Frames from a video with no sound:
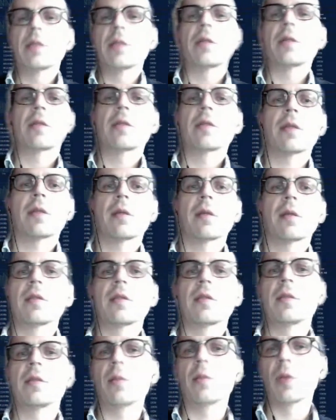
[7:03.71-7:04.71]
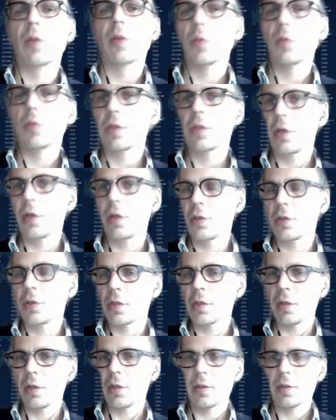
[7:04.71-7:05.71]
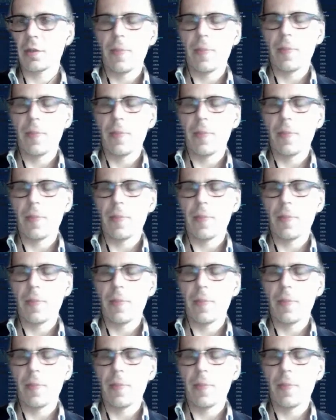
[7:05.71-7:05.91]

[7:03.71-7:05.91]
certain system administration skills.